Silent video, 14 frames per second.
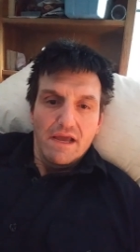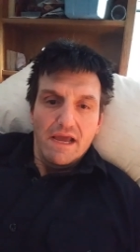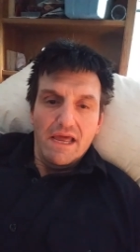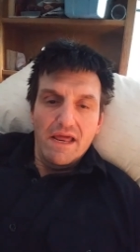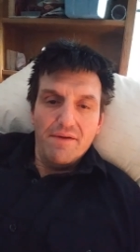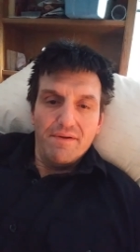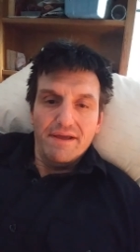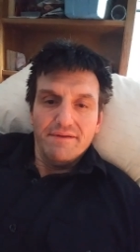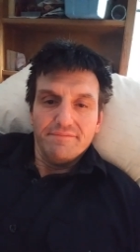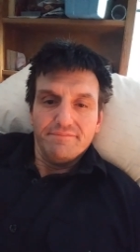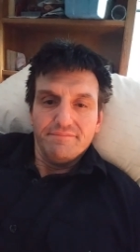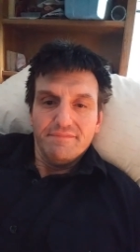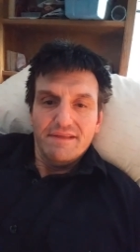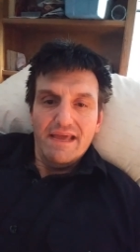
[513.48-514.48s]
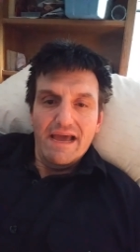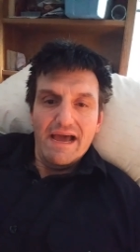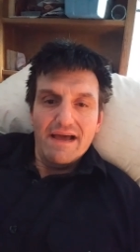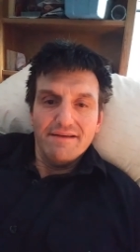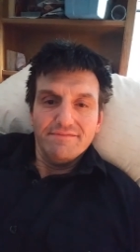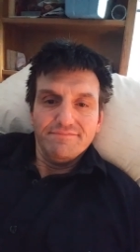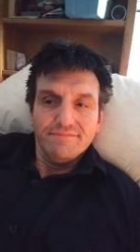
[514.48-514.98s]
anyway, yeah,
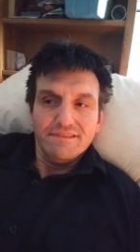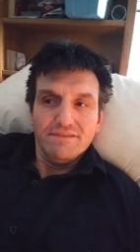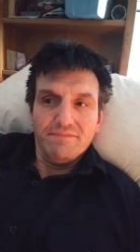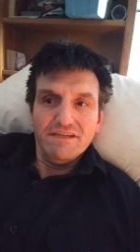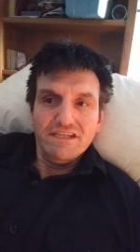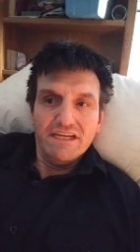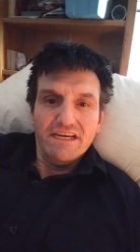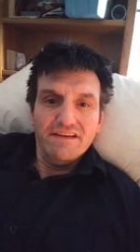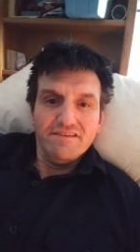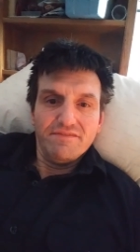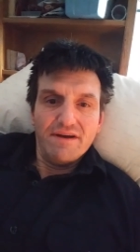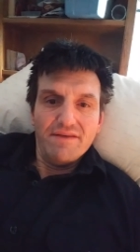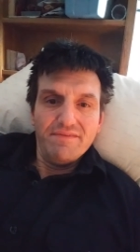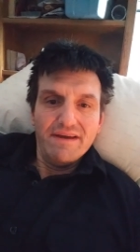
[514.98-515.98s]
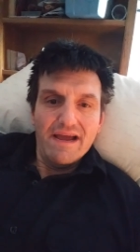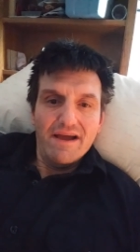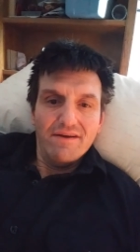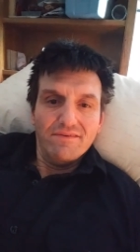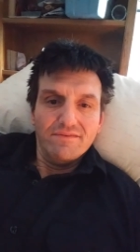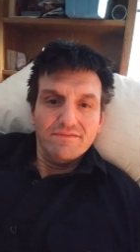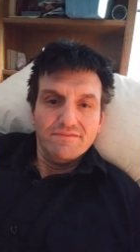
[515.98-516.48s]
there's a bunch of idiots around me
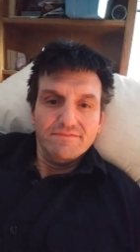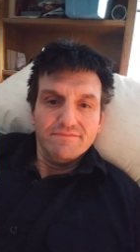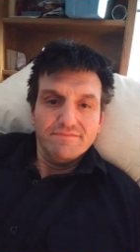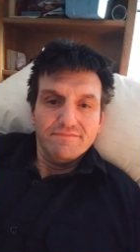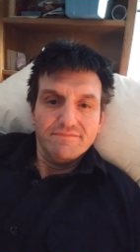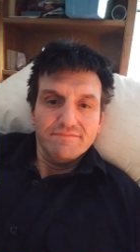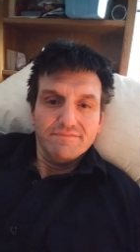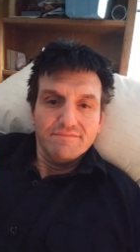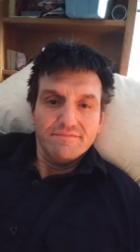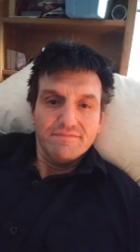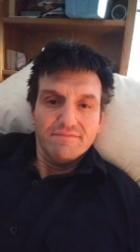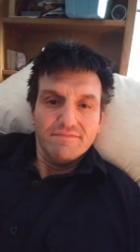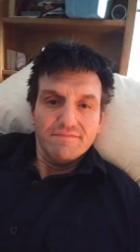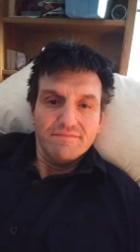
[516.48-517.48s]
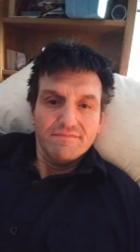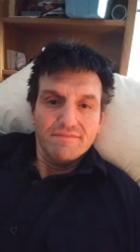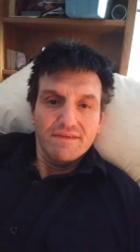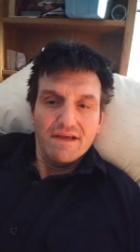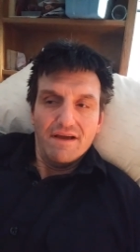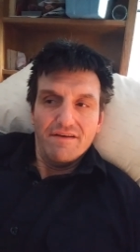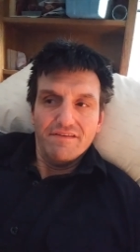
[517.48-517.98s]
now.
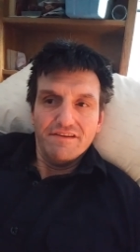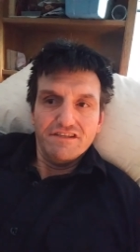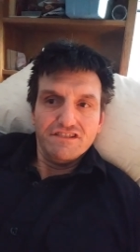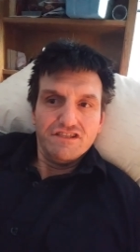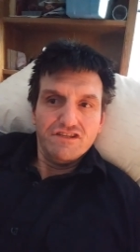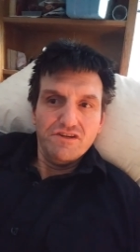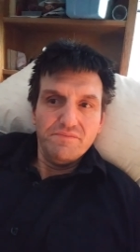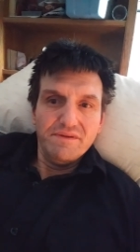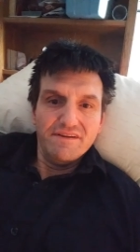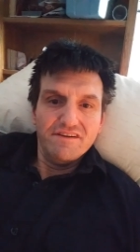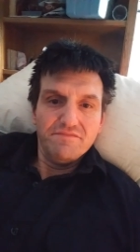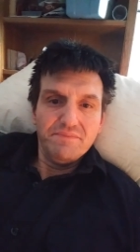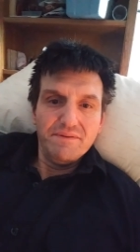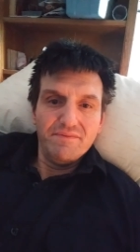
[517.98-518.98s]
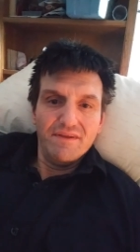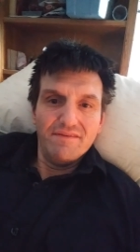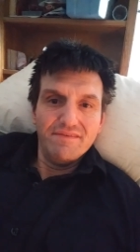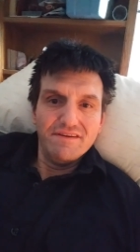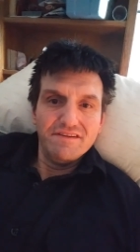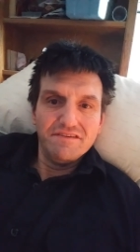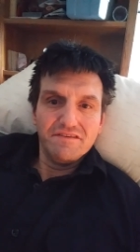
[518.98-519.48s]
You know, they're just stupid. There's people that have
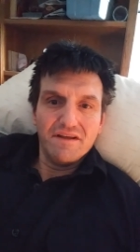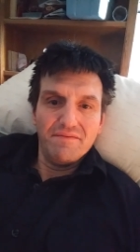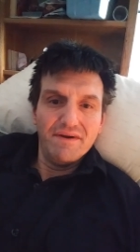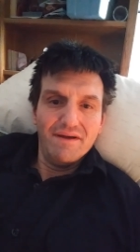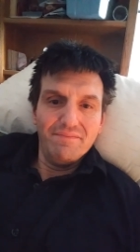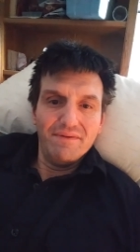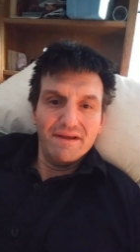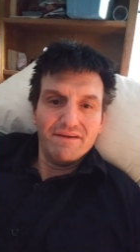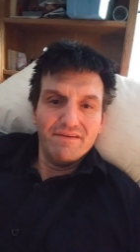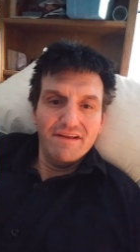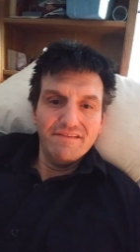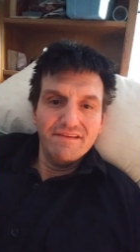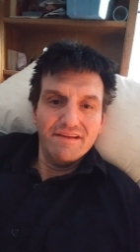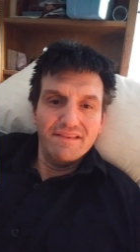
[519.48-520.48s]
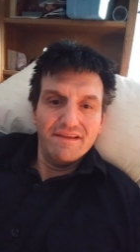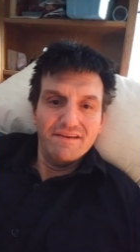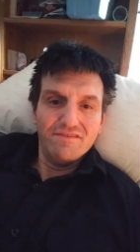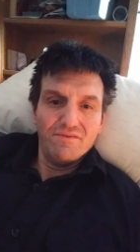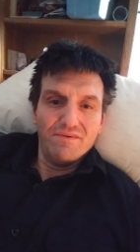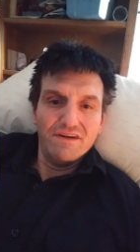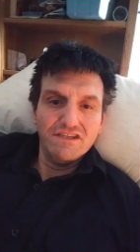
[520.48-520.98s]
been just coming up like crazy and they just
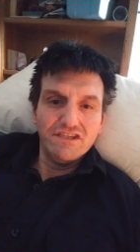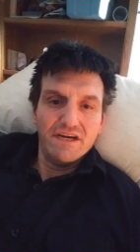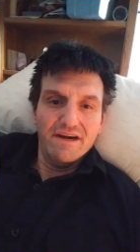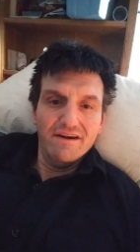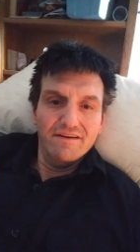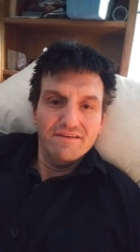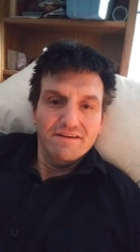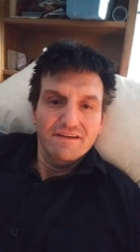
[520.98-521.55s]
don't want to share.